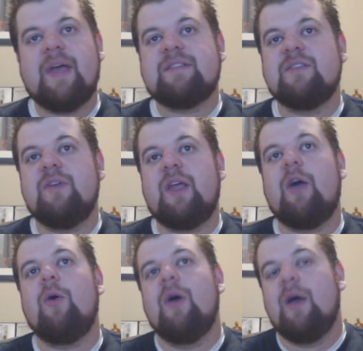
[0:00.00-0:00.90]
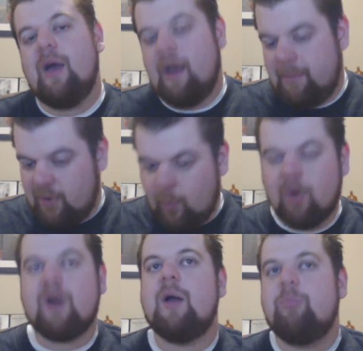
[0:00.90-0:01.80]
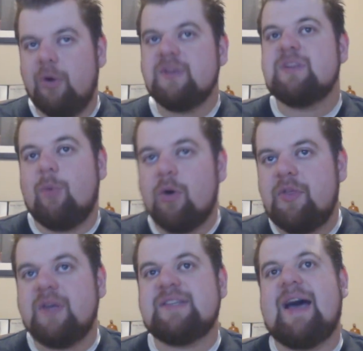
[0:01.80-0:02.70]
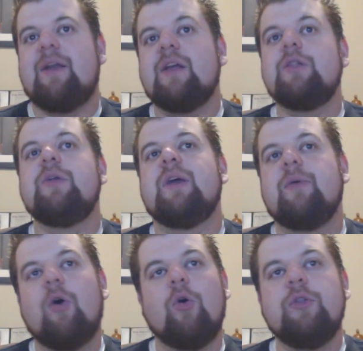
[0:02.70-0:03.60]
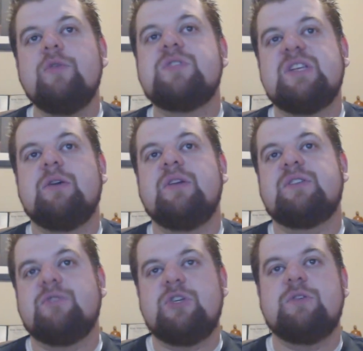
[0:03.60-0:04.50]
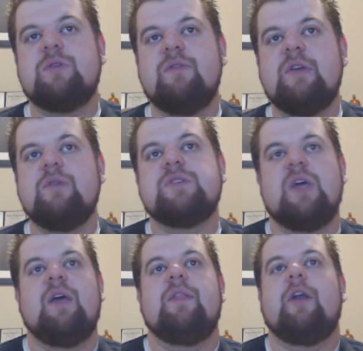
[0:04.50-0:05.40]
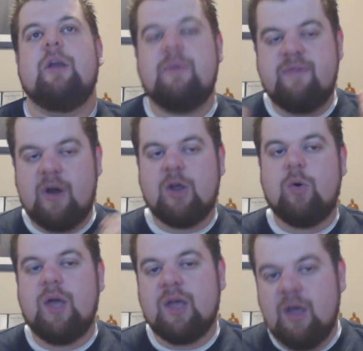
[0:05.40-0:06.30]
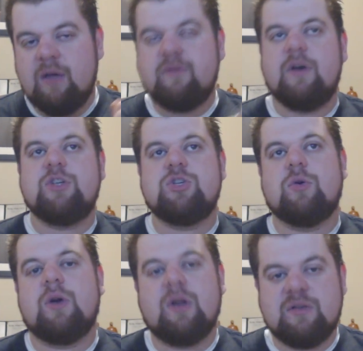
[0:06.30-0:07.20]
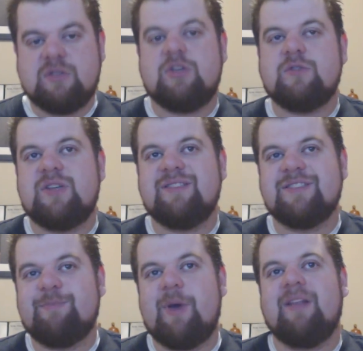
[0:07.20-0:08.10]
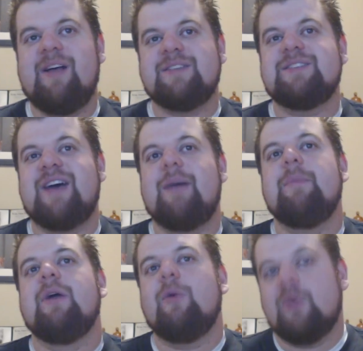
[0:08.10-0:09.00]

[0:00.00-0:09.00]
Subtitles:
That's the video. I'm going to work on putting some more things out, including a whole new series of juice reviews that are going to be very quick, very short, because there's no sense in spending lots of time.